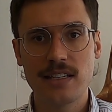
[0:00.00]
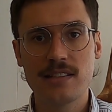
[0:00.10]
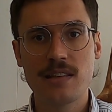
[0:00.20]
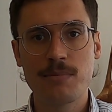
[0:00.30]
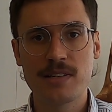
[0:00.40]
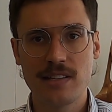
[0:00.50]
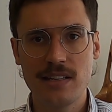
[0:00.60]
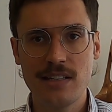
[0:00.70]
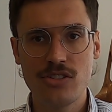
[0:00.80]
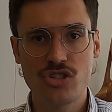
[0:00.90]
is the
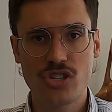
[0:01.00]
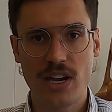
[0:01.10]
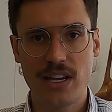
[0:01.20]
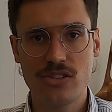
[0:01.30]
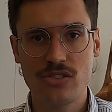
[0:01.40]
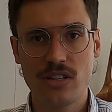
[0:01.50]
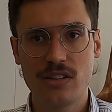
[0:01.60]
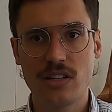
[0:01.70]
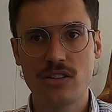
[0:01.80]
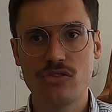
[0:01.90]
percentage change
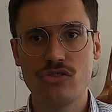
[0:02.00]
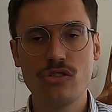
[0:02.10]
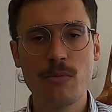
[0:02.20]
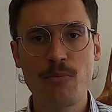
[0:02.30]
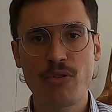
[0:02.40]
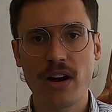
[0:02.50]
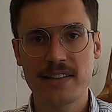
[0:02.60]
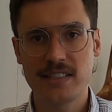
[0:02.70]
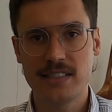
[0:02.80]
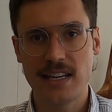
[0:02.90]
in the Consumer
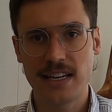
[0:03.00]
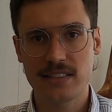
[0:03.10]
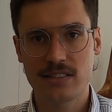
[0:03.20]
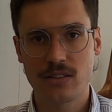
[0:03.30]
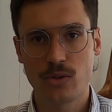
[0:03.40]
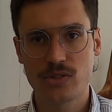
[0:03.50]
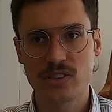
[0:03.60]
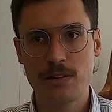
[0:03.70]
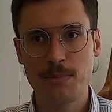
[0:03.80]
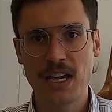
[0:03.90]
Price Index, or
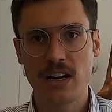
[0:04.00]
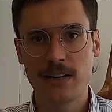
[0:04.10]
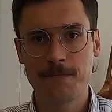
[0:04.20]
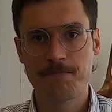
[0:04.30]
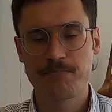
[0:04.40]
CPI.